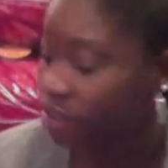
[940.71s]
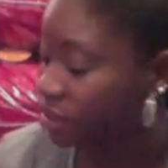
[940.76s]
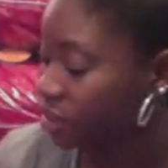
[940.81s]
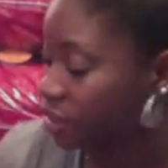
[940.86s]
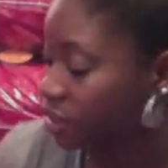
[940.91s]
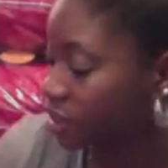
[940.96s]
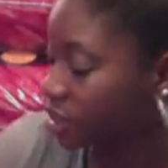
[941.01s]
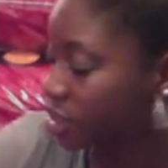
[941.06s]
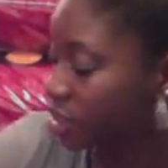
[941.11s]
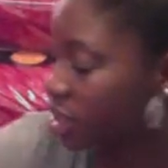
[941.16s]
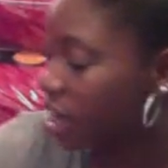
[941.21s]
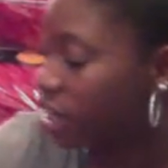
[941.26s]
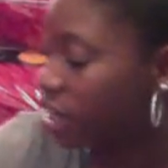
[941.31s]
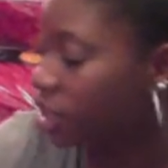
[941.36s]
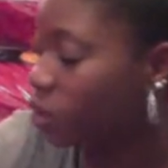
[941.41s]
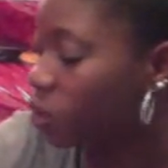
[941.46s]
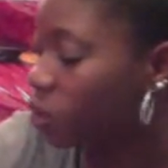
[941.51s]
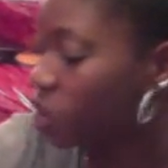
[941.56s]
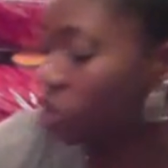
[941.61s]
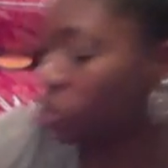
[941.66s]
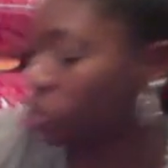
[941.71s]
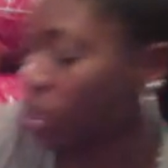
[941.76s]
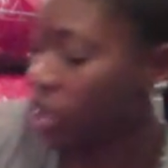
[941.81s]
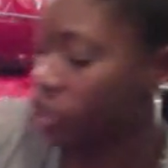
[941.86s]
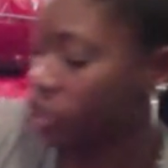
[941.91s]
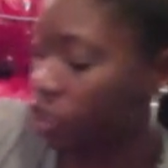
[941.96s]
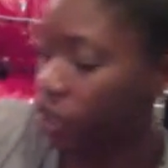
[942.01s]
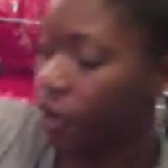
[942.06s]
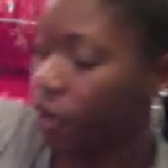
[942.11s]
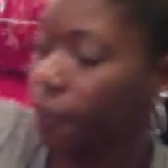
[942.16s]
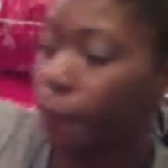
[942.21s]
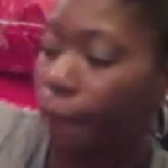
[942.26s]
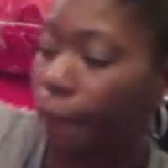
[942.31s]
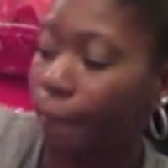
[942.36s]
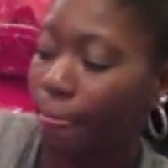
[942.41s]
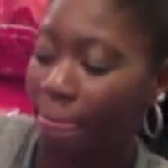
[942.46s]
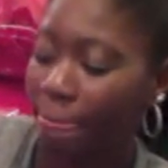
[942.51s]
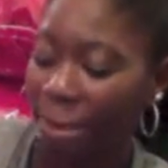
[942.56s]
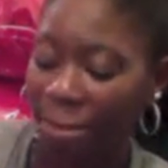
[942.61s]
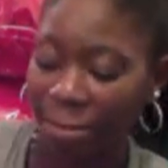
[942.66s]
It's not one scratch on it.
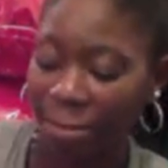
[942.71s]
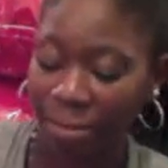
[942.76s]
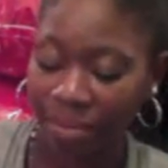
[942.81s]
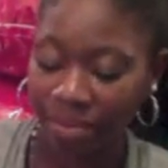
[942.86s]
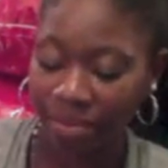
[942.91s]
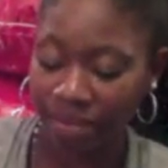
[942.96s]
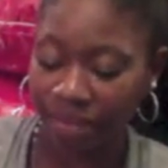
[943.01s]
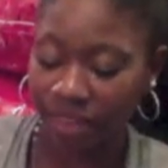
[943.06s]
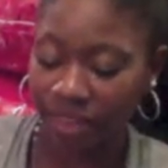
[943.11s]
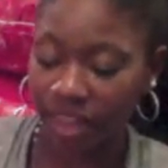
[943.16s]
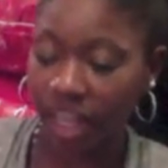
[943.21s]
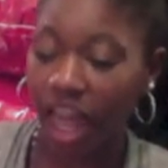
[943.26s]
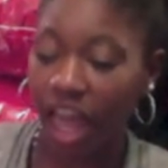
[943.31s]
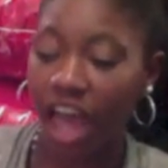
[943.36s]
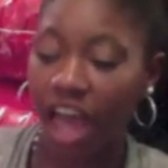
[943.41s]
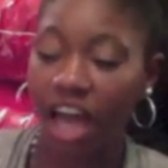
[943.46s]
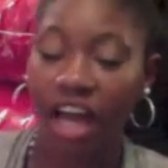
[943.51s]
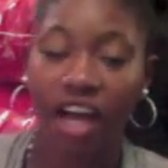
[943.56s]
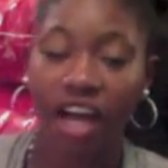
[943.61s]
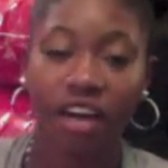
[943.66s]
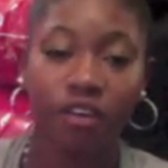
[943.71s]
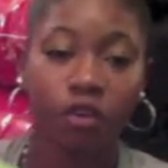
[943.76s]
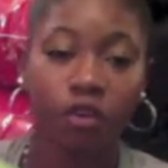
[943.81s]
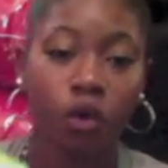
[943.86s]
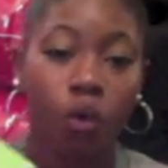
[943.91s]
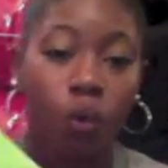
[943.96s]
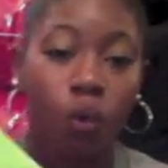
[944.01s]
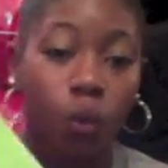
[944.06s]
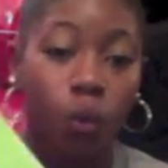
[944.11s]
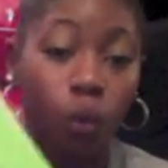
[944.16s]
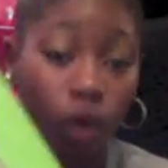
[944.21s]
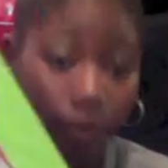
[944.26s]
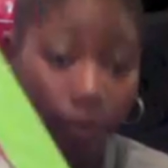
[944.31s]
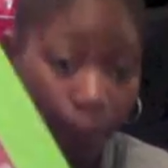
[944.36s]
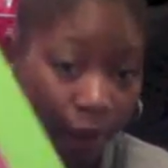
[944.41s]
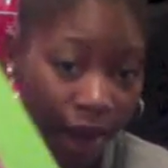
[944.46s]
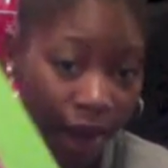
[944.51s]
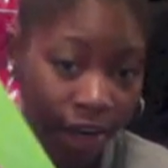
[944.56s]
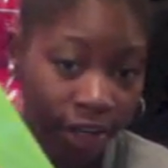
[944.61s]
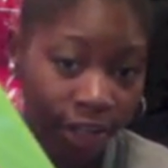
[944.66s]
I have one
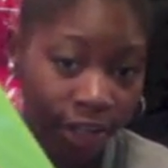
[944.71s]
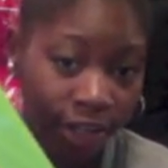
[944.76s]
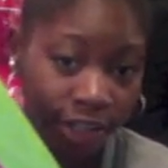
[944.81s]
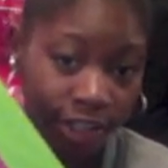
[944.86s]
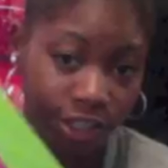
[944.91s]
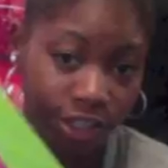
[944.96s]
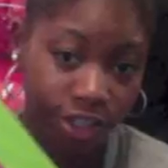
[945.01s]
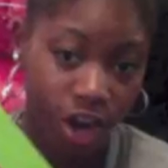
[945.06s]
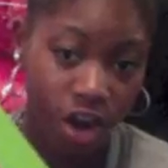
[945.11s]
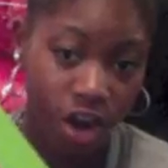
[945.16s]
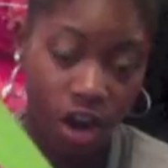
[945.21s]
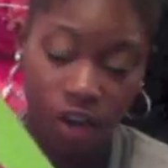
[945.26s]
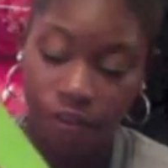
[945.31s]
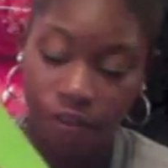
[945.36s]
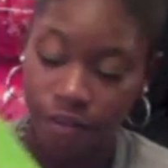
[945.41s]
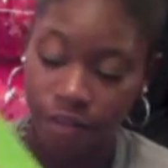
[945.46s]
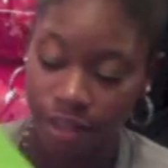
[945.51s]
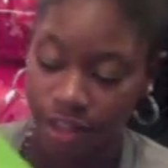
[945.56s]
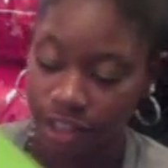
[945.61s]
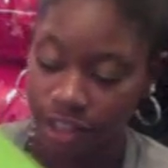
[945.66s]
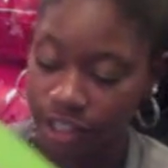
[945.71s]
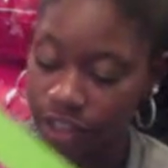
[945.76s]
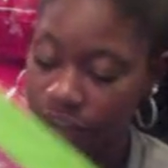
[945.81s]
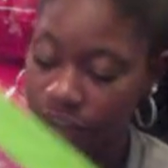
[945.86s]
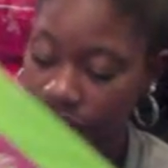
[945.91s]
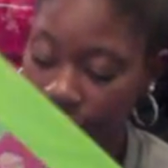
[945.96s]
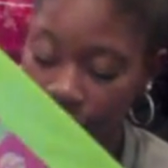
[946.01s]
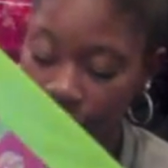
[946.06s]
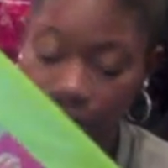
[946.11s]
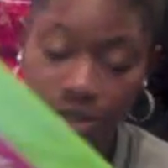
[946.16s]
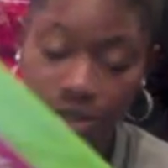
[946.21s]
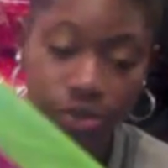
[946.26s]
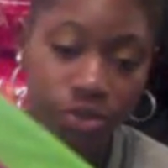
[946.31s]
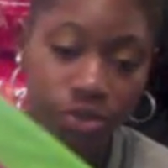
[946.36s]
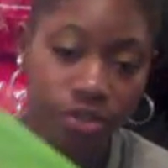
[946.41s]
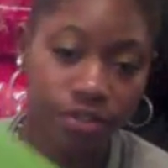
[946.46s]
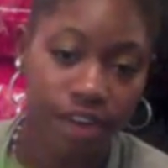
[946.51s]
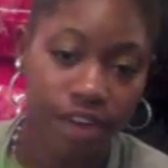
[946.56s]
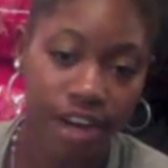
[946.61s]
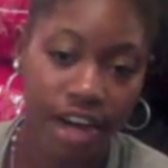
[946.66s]
binder to start off with until I get to school to
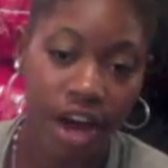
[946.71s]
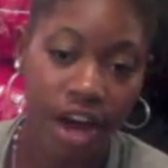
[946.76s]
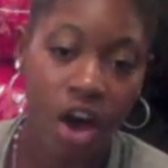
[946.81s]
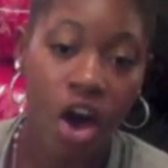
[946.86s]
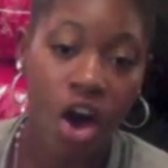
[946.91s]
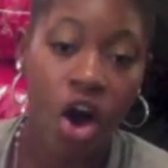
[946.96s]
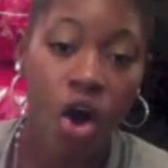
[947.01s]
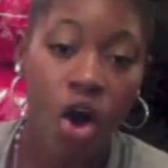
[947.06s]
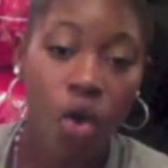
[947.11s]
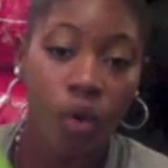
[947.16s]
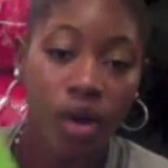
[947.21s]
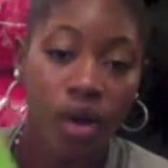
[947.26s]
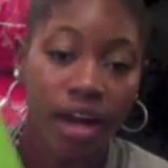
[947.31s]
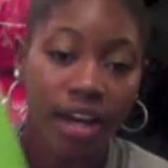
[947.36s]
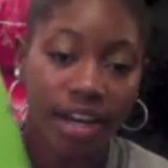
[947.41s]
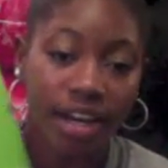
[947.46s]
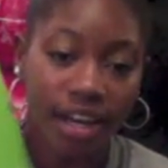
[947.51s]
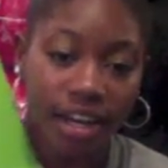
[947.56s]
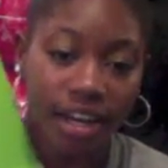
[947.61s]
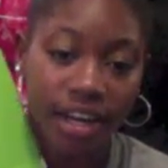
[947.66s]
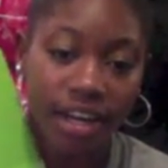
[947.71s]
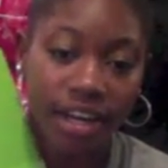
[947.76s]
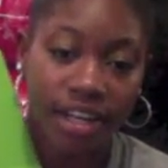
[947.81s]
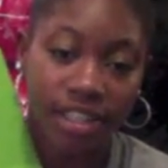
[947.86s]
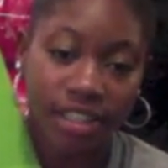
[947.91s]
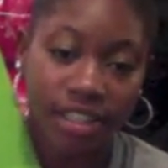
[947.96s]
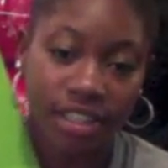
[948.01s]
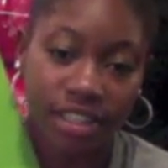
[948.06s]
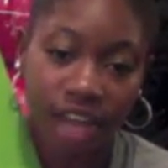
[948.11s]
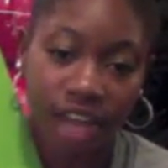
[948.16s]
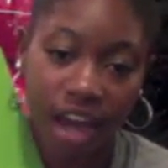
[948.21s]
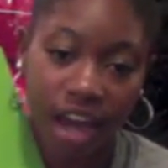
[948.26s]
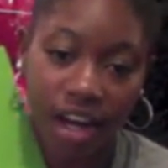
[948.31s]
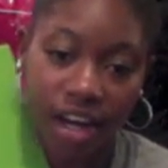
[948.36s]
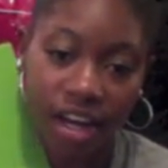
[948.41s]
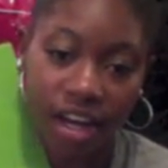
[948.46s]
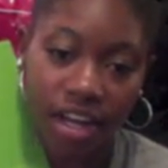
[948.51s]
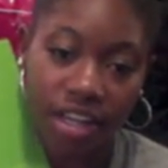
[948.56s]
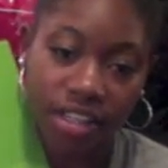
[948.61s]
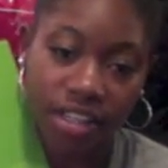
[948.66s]
find out what I need. And inside it
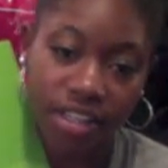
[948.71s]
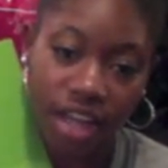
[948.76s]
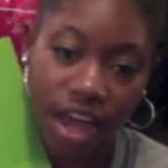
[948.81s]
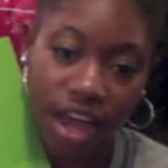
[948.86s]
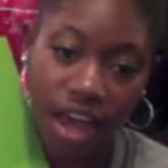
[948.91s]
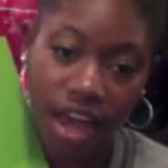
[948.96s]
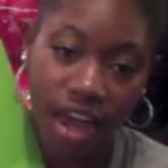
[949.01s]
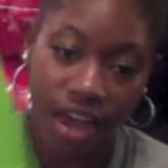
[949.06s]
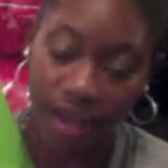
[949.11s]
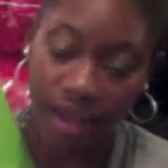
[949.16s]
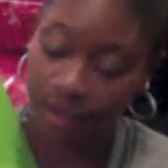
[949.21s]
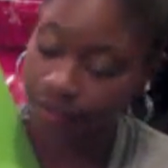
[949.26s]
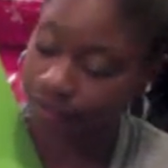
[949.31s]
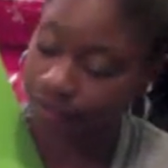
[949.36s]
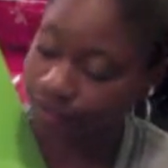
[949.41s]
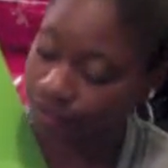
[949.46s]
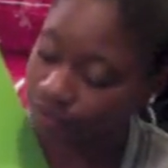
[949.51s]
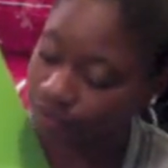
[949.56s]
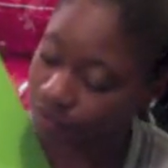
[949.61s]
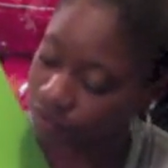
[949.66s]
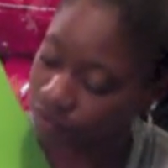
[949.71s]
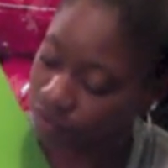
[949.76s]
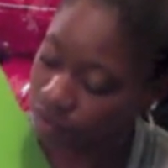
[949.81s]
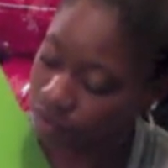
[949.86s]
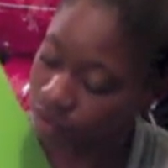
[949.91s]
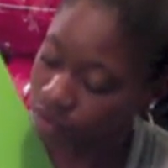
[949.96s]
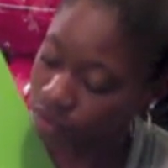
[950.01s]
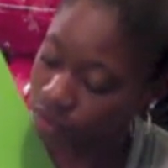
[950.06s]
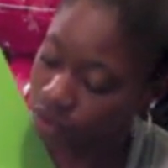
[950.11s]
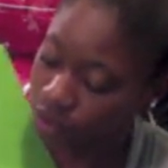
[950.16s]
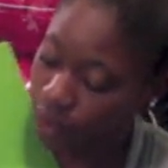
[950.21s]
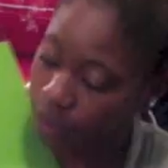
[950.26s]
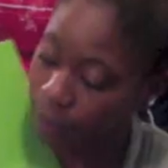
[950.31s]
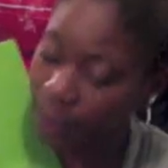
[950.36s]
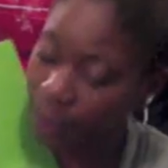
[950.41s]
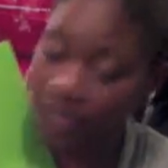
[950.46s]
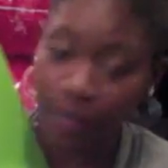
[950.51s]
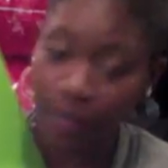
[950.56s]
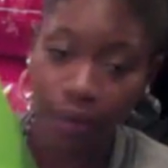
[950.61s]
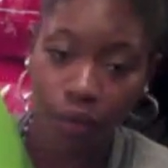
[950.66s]
is a
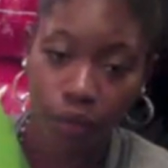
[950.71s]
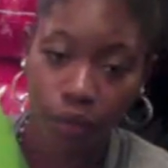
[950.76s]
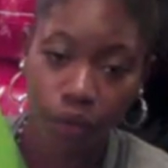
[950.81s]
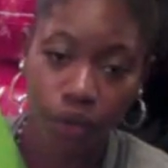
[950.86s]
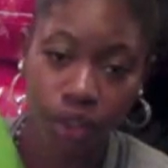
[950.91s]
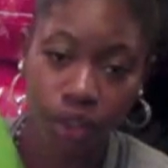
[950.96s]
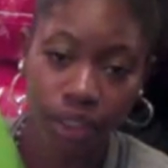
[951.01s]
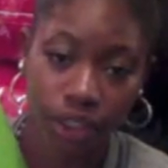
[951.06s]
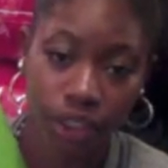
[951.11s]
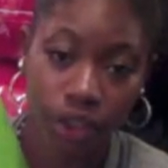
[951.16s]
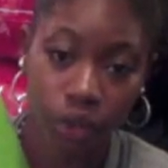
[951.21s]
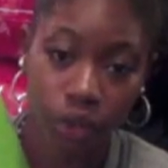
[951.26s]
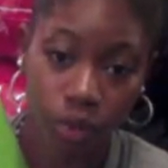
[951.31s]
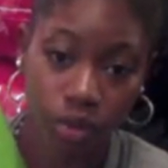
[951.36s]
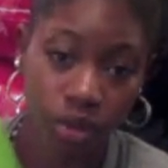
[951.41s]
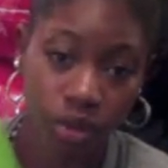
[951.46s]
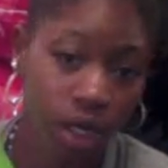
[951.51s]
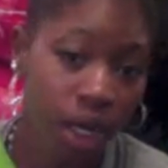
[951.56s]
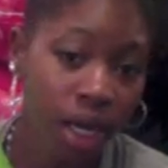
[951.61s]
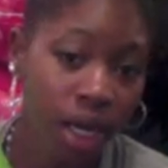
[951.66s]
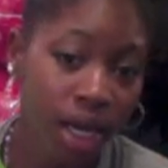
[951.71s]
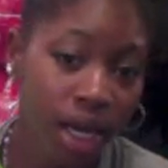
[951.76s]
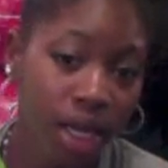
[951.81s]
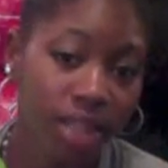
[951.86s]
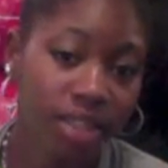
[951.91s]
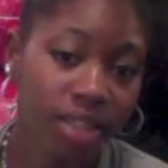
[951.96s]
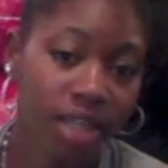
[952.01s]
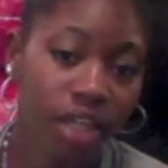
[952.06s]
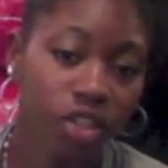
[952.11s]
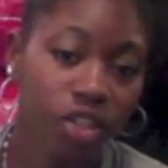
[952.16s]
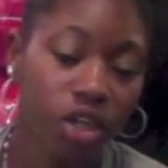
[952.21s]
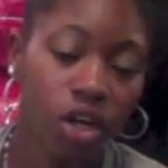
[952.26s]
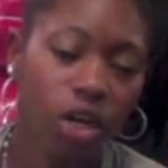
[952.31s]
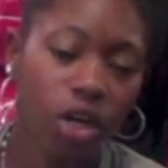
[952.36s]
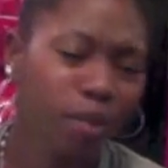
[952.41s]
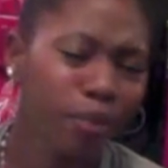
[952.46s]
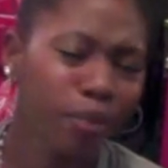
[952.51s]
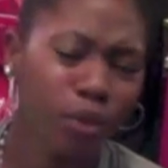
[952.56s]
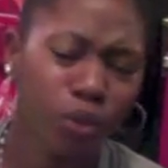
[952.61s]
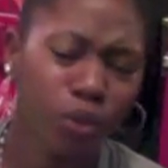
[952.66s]
mini ruler that goes inside, or
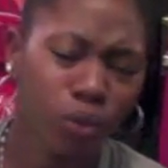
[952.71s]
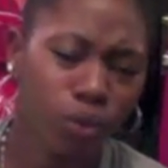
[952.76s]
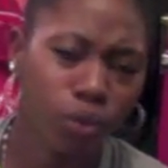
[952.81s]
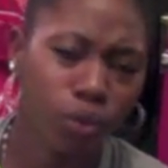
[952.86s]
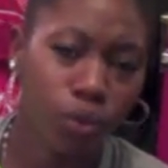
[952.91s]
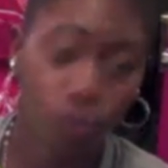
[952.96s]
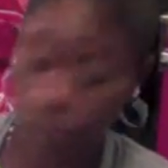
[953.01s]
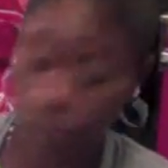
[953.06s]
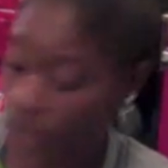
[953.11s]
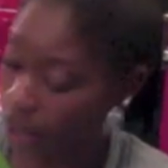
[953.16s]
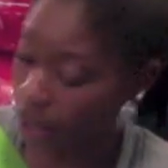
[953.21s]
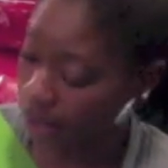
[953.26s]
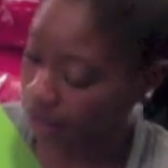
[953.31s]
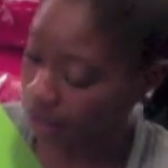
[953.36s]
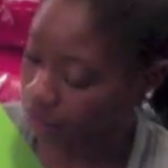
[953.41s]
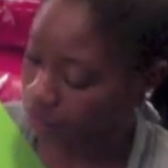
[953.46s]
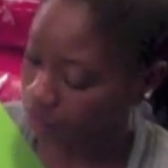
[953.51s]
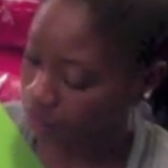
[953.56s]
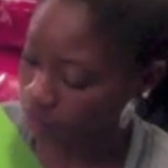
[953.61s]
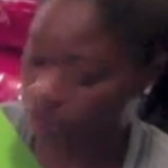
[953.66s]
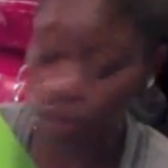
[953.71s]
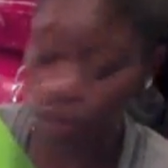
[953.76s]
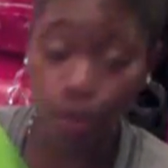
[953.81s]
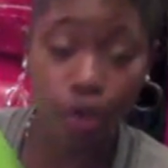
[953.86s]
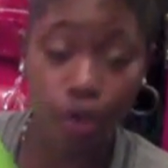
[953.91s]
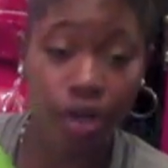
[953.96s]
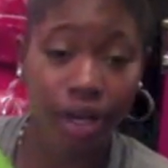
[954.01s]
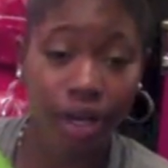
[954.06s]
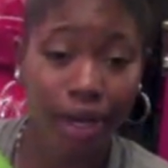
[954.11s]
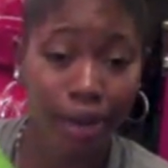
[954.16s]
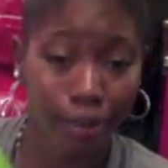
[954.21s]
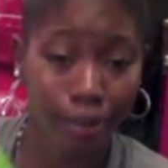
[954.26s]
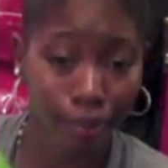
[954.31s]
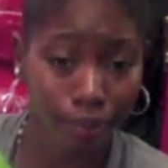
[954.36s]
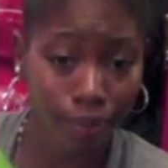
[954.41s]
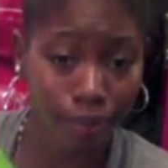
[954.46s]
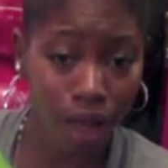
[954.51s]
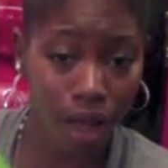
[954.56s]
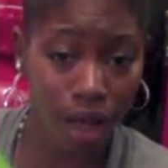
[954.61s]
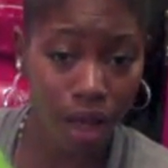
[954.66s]
er, yeah, ruler and
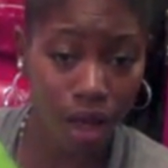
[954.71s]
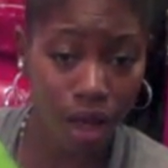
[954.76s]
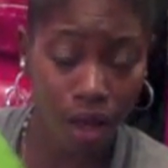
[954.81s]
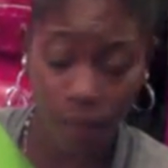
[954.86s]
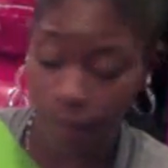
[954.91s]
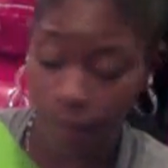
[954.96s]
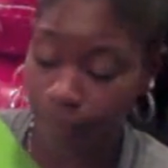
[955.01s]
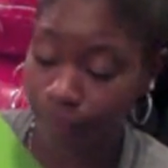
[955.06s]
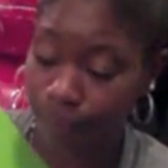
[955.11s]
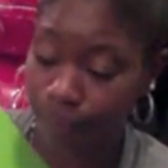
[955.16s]
um,